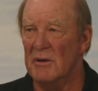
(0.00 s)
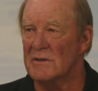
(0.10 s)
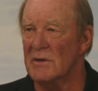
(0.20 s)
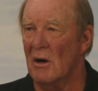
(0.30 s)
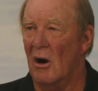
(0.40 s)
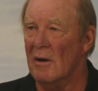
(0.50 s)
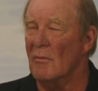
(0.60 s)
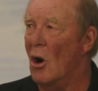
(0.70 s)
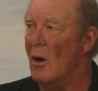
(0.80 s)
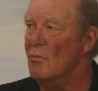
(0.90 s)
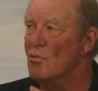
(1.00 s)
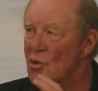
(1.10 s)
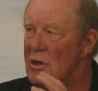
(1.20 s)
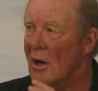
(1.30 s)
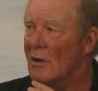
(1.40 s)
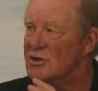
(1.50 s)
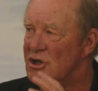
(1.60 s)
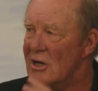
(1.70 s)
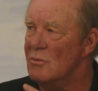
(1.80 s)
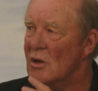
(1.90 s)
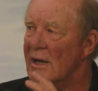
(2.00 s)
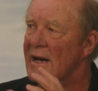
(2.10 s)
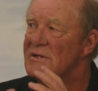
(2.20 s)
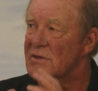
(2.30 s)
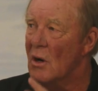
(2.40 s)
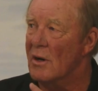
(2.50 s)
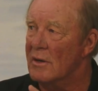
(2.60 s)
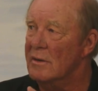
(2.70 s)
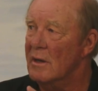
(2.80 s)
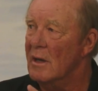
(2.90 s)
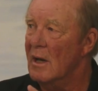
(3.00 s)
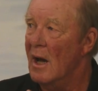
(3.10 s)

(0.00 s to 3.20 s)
because I'm genuinely excited